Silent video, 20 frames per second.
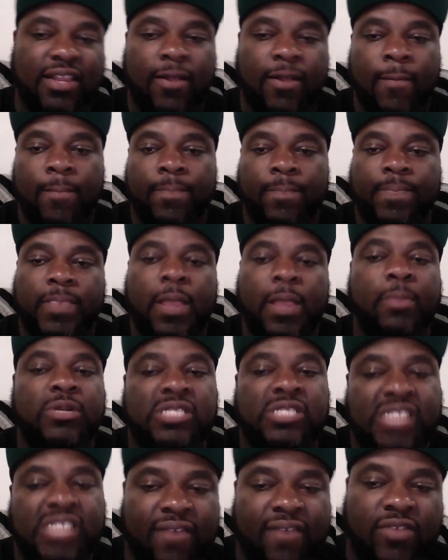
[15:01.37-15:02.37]
It.
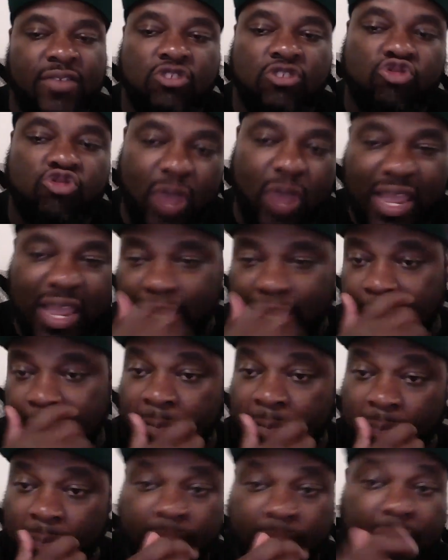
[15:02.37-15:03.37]
Number 7, Drake,
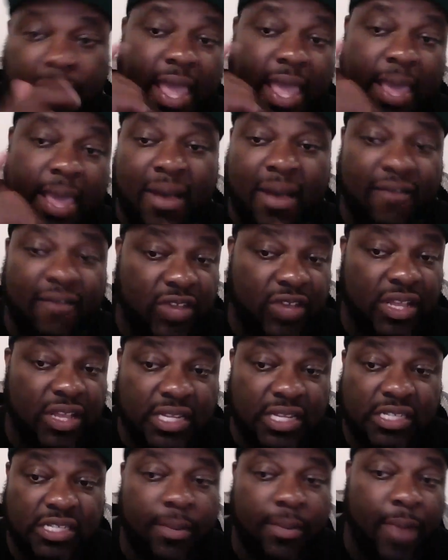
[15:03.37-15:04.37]
In My
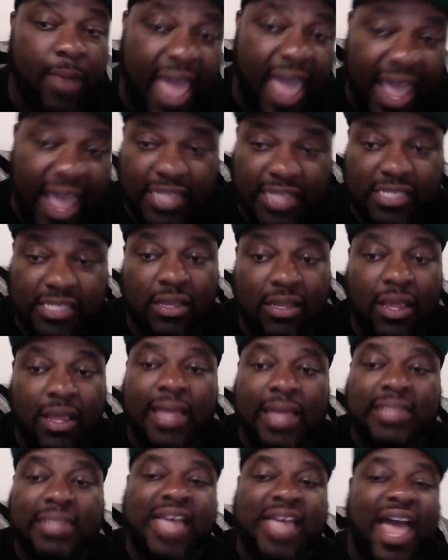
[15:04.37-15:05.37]
Feelings. Number 8,
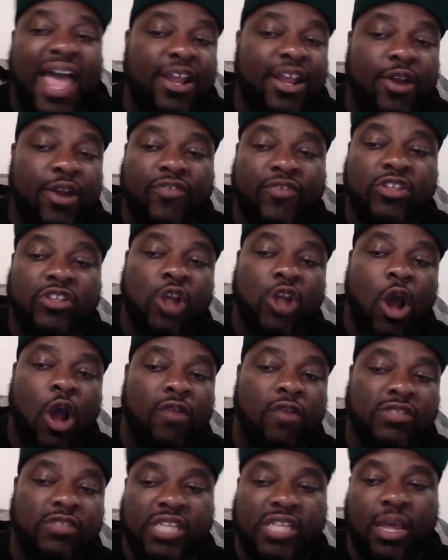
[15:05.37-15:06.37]
Tiger featuring
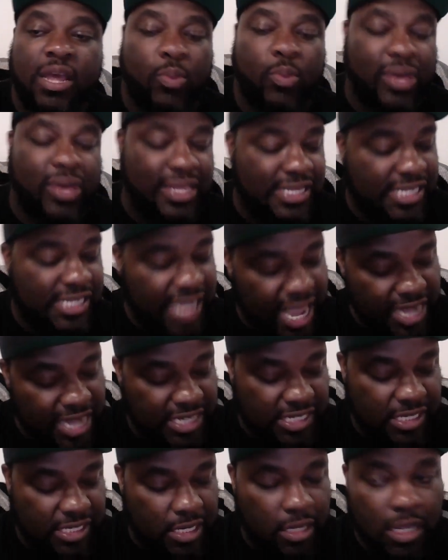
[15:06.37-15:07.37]
Offset with
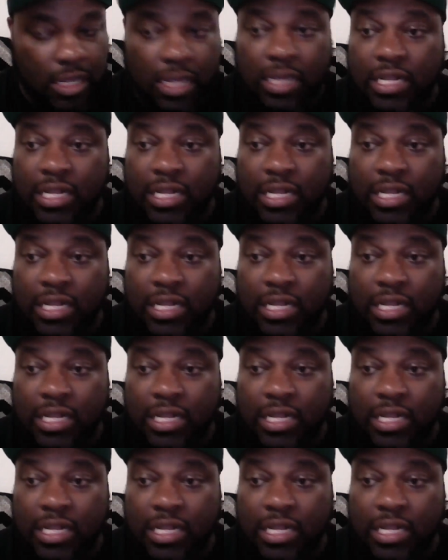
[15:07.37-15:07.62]
Taste.